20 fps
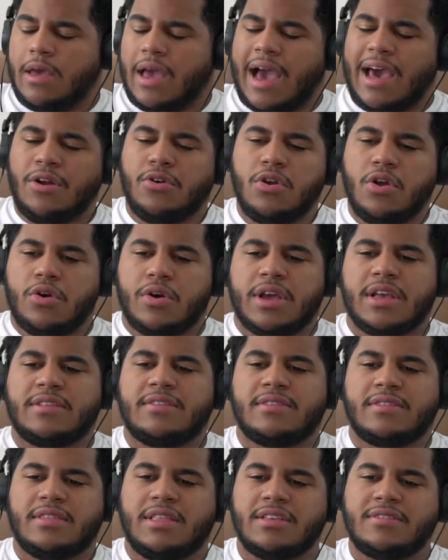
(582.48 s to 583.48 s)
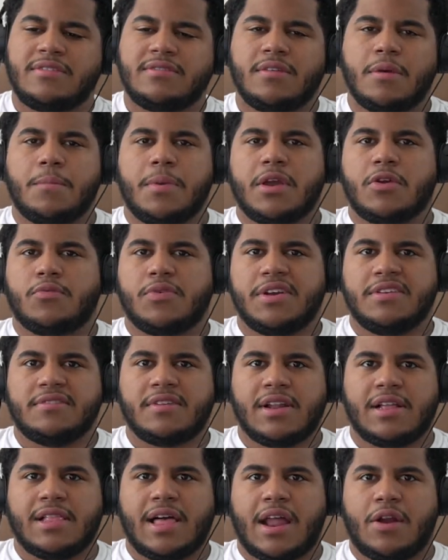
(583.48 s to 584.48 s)
I don't know. This is a big
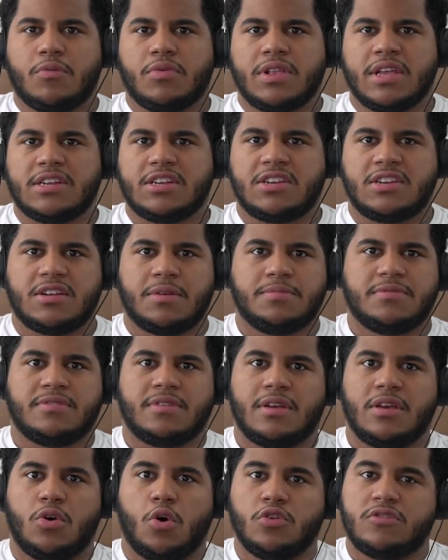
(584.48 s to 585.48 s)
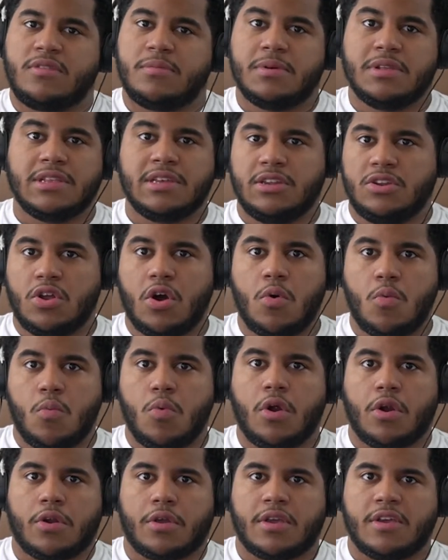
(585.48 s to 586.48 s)
reason a lot of relationships ultimately don't
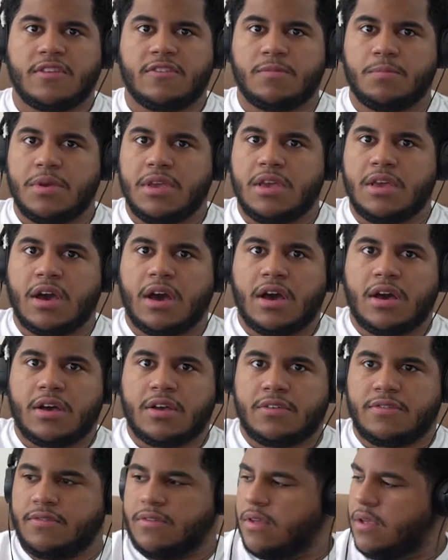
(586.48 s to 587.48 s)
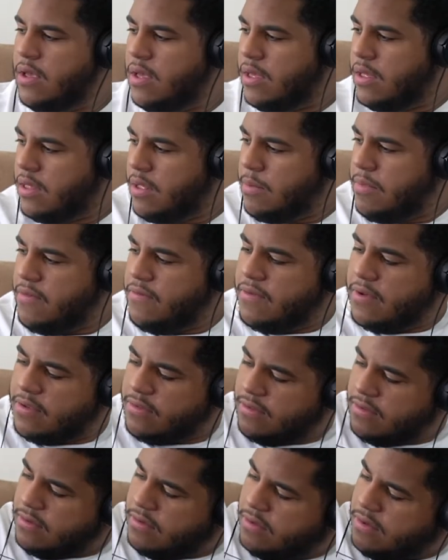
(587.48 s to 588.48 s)
work. Is because, let me
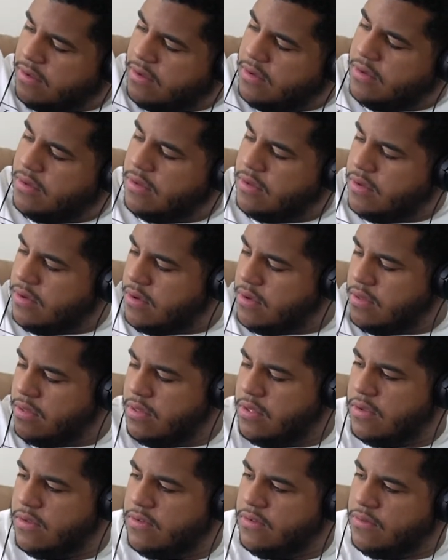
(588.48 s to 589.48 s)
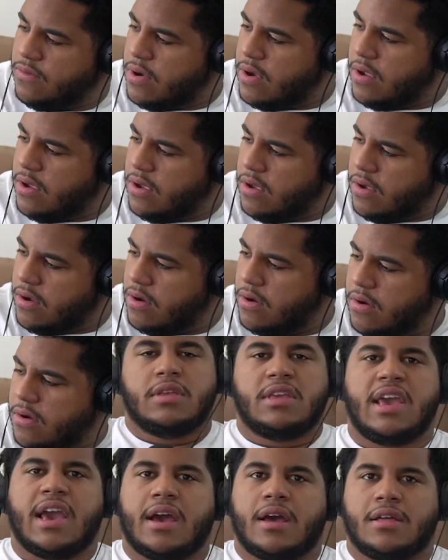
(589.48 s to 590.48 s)
fix this right here.
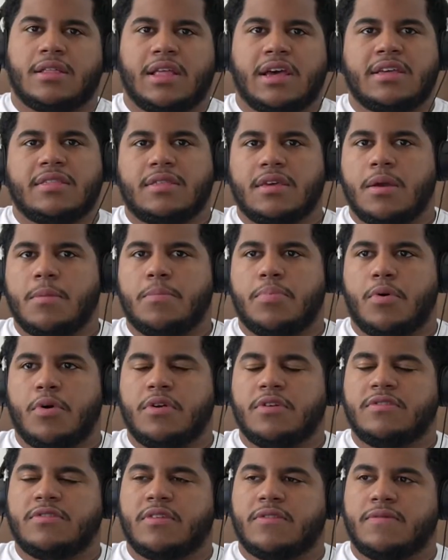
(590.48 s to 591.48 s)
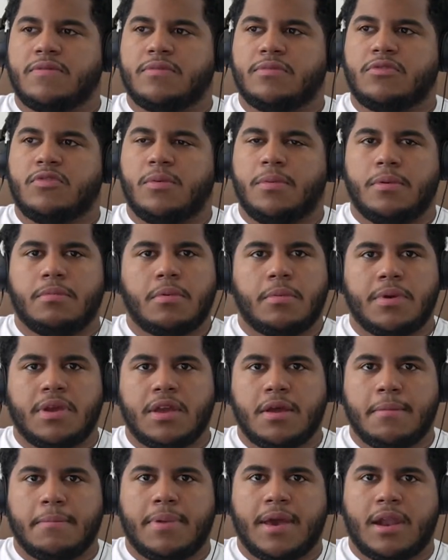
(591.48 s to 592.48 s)
Yeah, like the importance of two people being
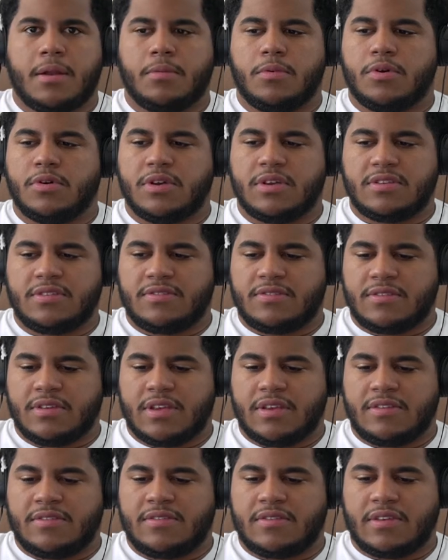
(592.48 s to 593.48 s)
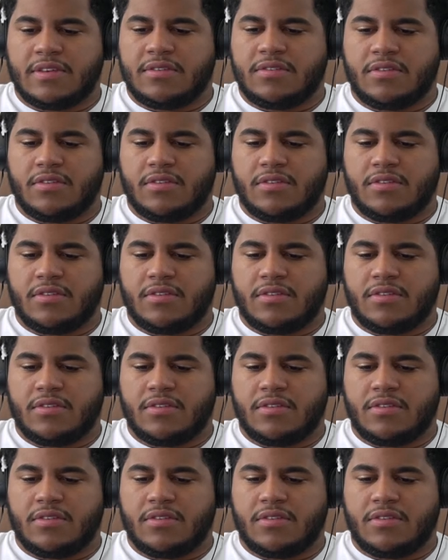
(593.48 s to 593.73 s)
compatible is